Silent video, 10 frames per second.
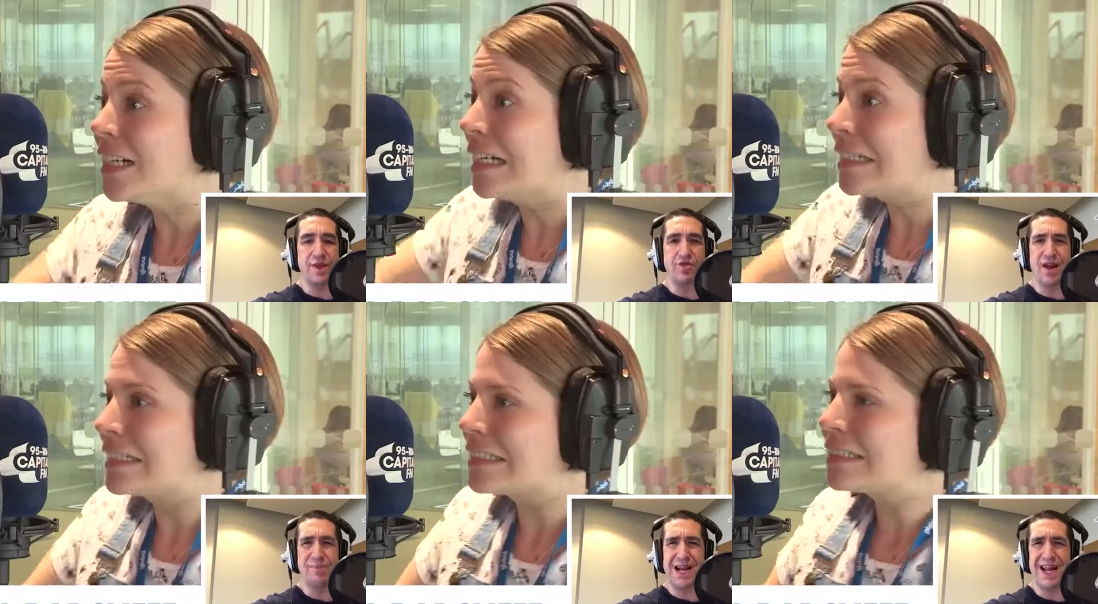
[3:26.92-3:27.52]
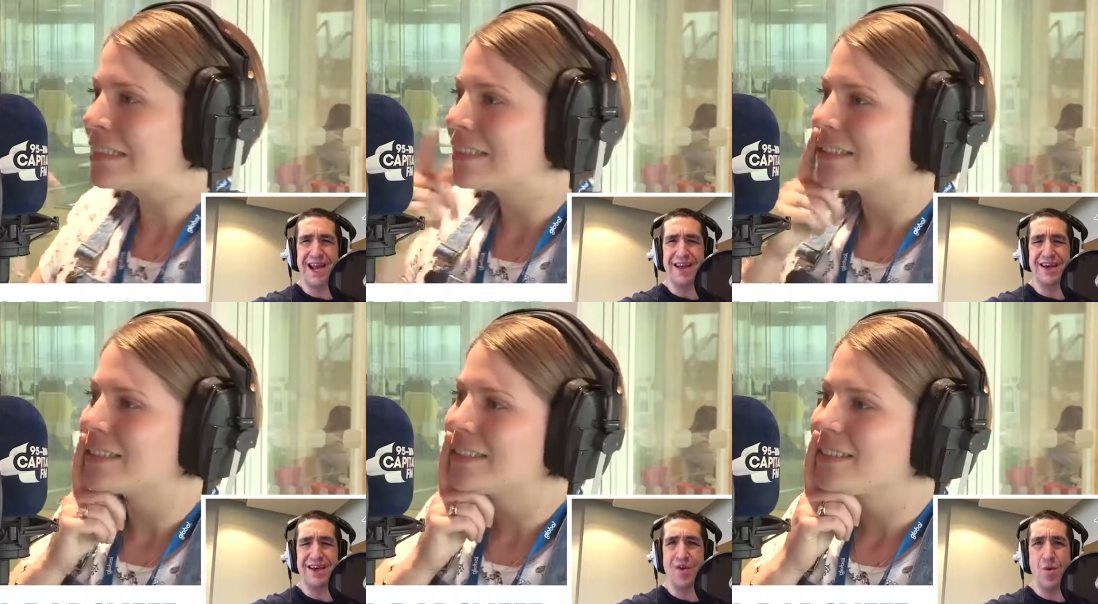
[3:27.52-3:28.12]
Speaker 1: with Greg McLean.
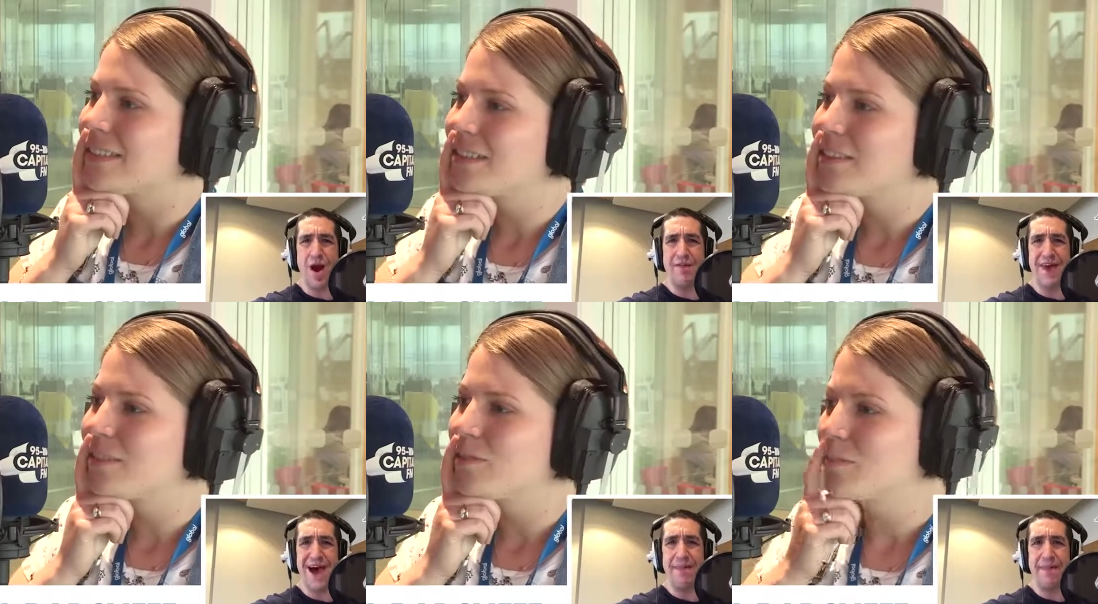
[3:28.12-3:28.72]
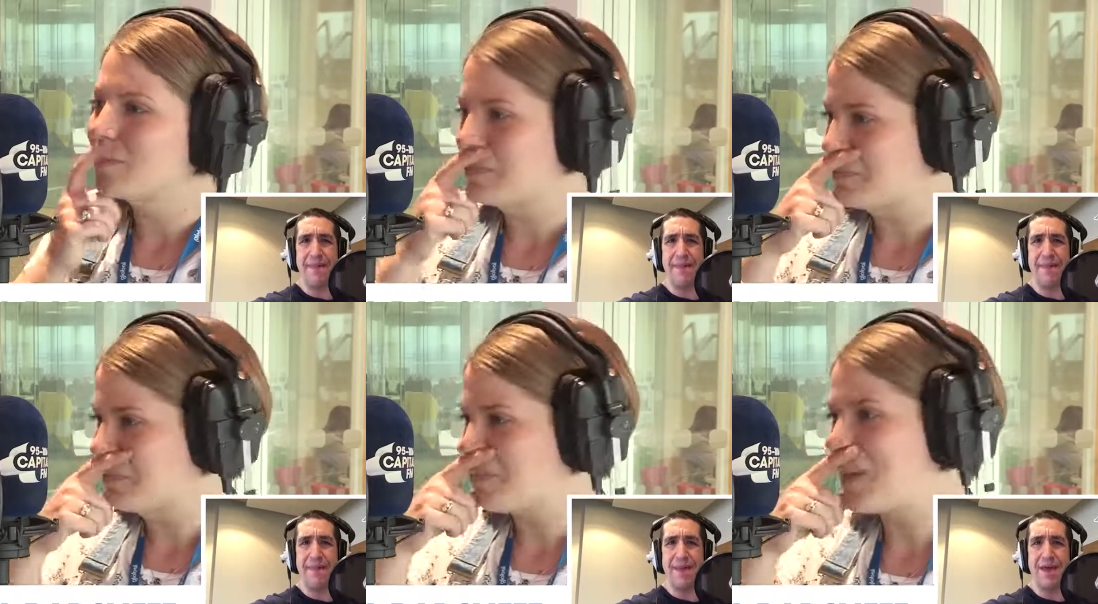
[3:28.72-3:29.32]
Are you aware of that?
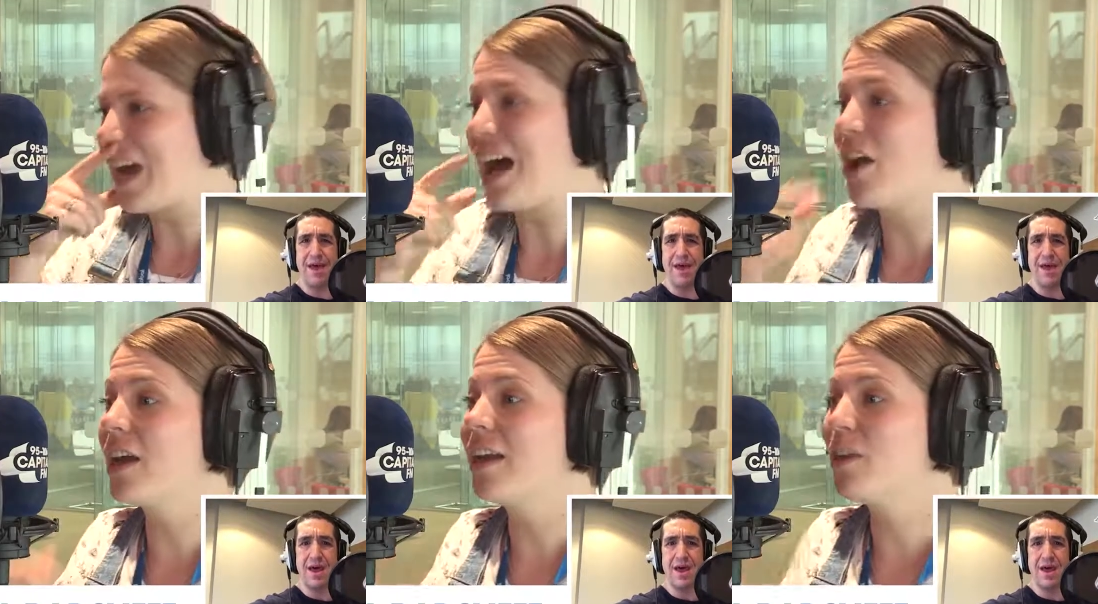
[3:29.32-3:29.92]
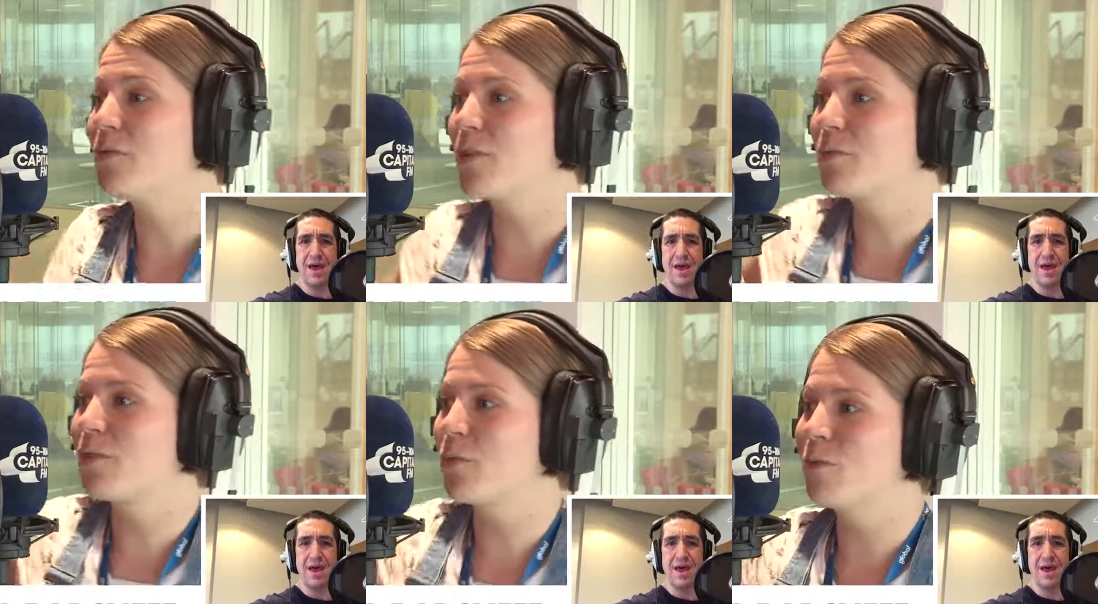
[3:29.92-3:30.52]
Speaker 2: Yeah, and I love the
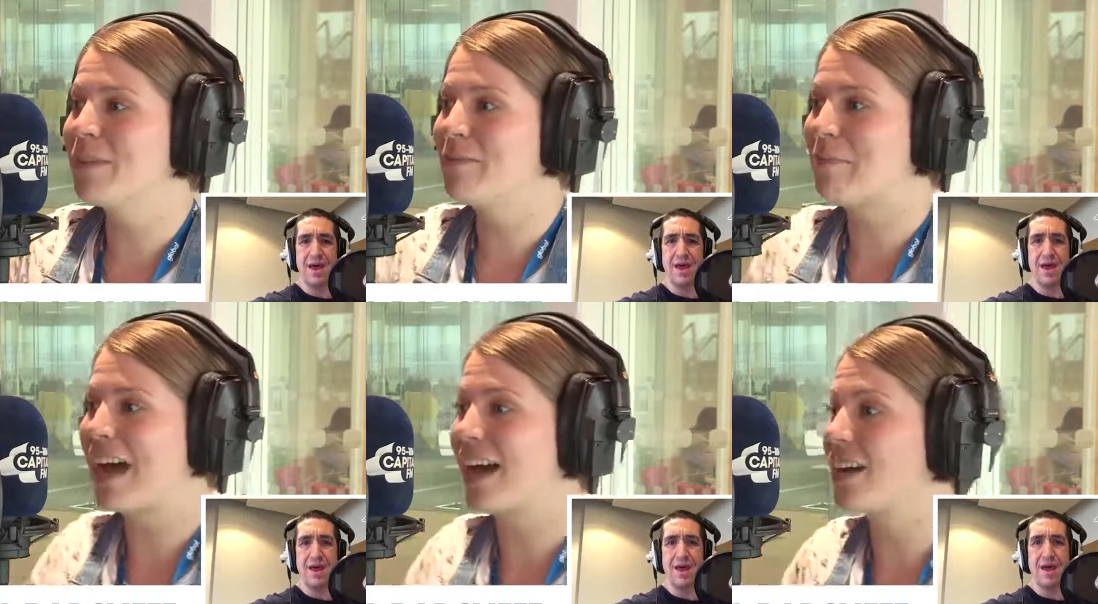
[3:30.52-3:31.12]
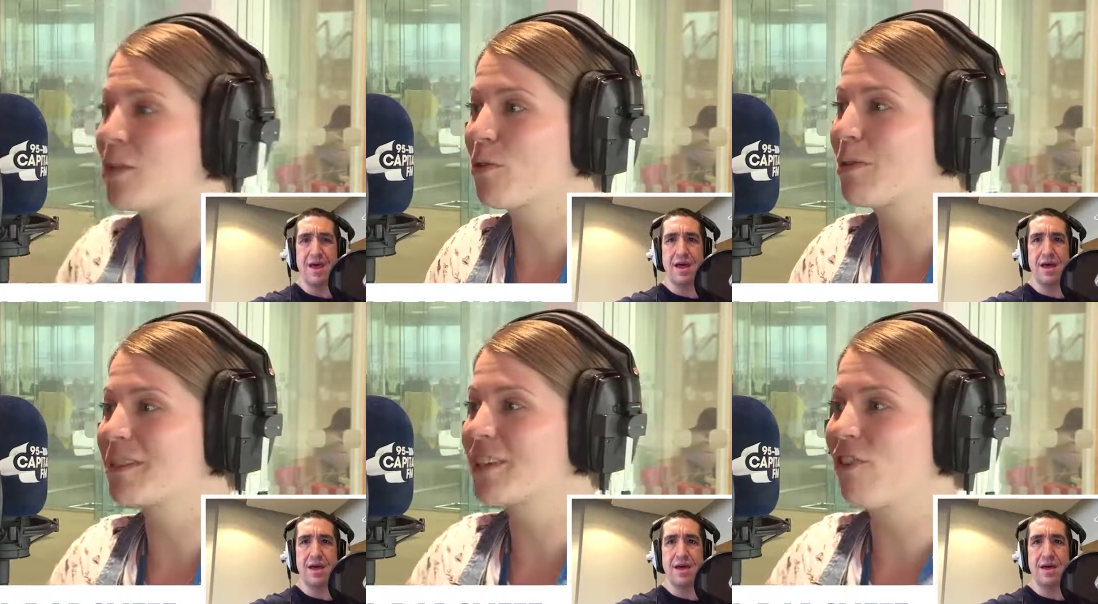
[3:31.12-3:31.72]
the woman in black. I thought it
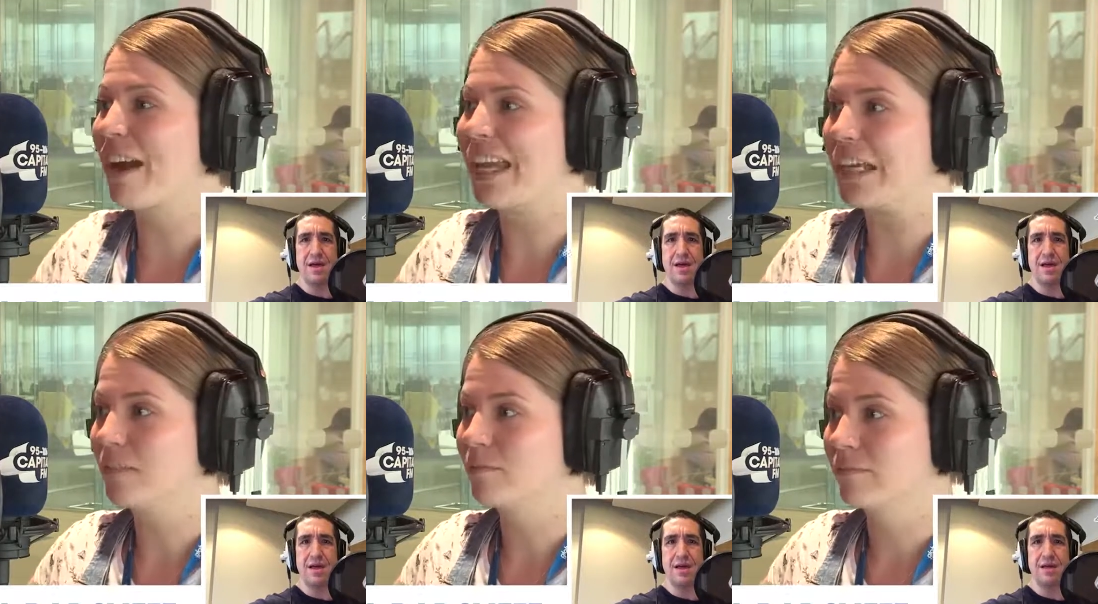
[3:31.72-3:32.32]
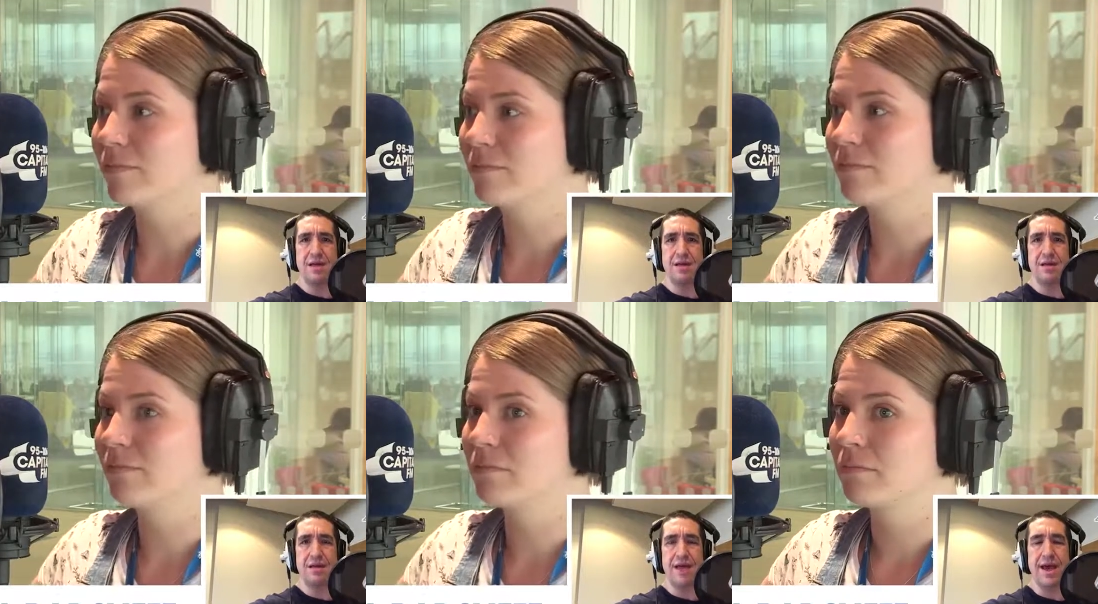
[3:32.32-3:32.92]
was great.
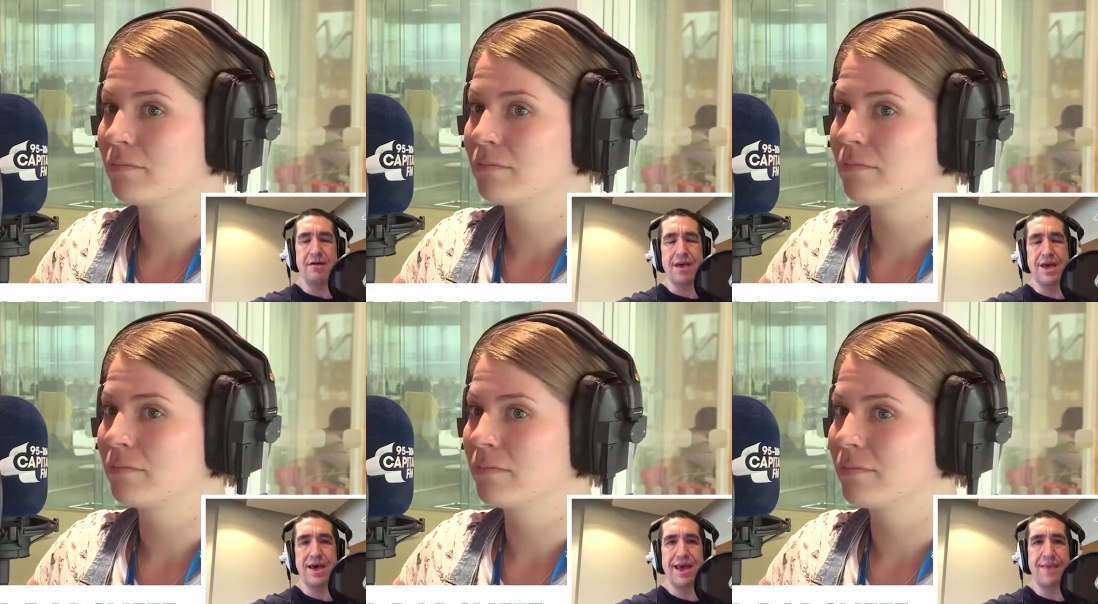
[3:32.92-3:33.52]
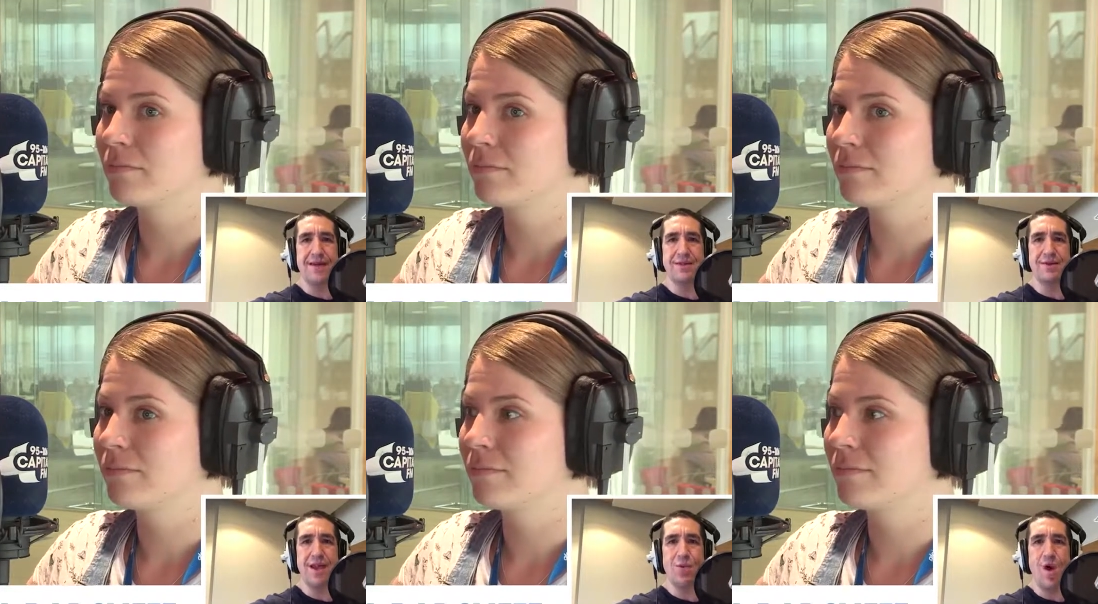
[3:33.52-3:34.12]
Speaker 1: Yeah, again, that's
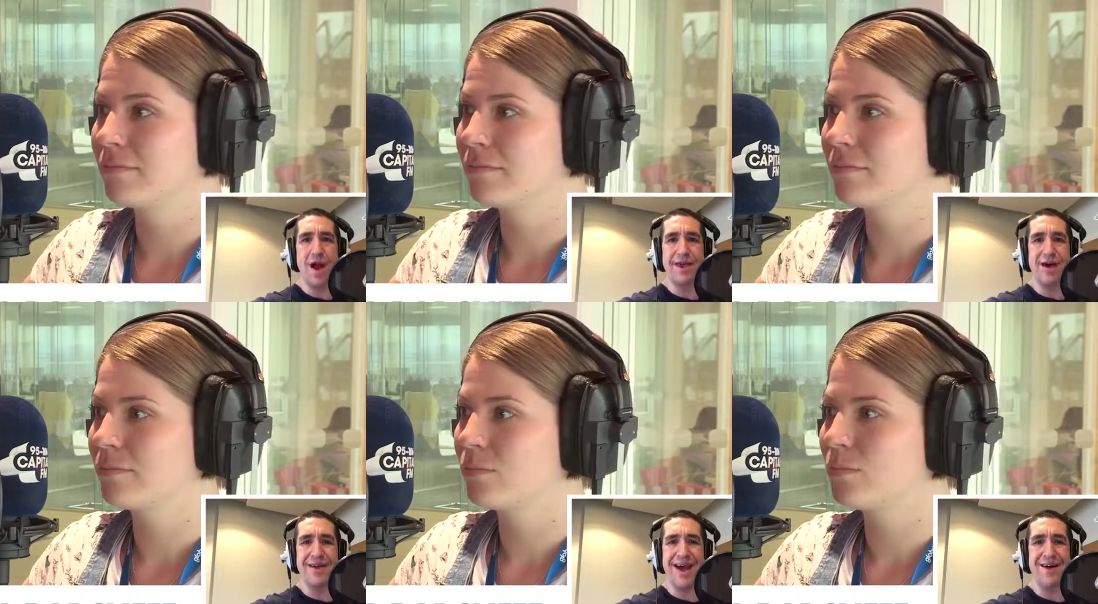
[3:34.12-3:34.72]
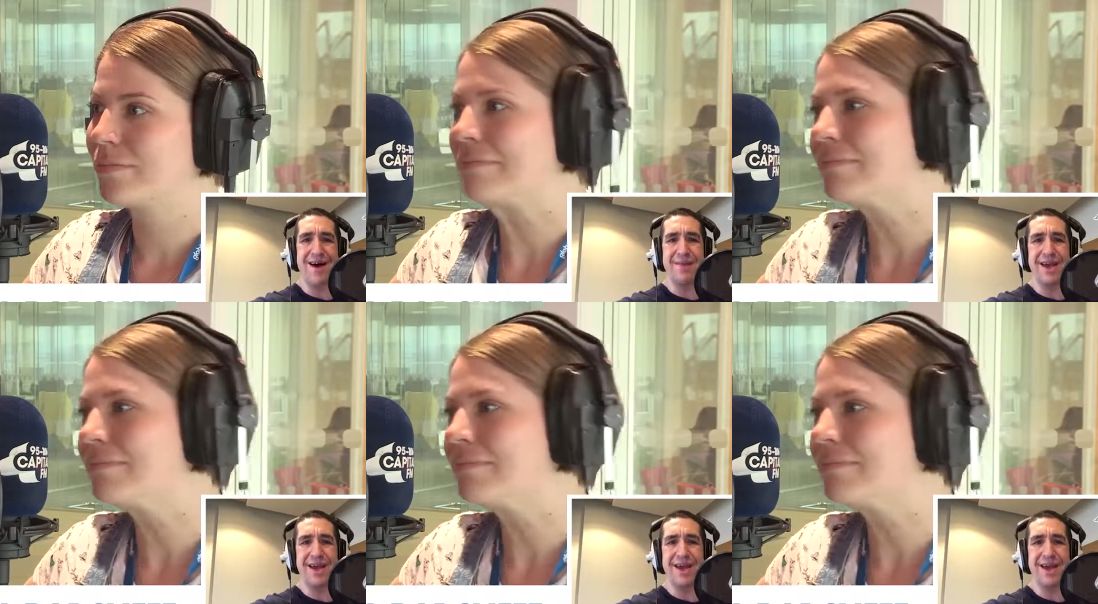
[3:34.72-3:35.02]
a little while ago now. I